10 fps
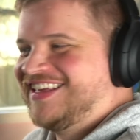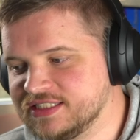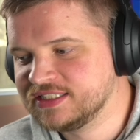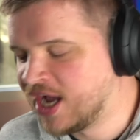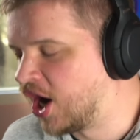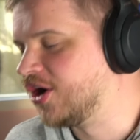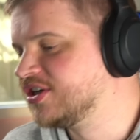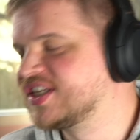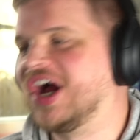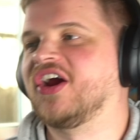No,
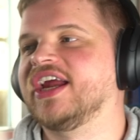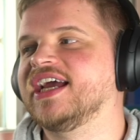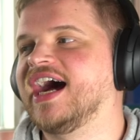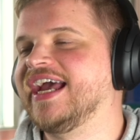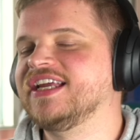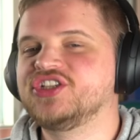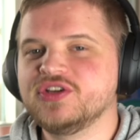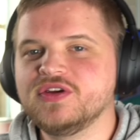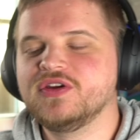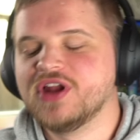sorry. I
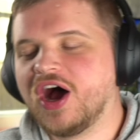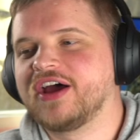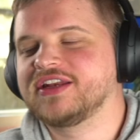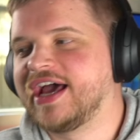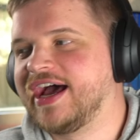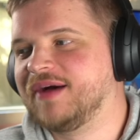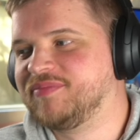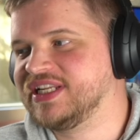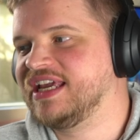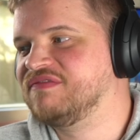do not
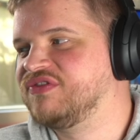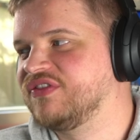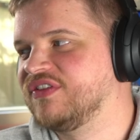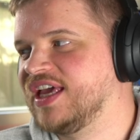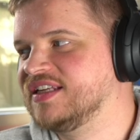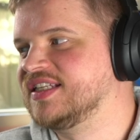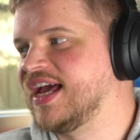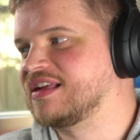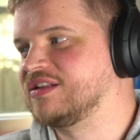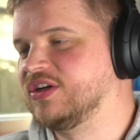believe in
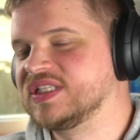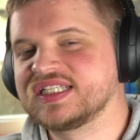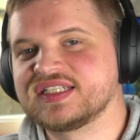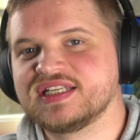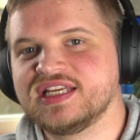Santa Claus,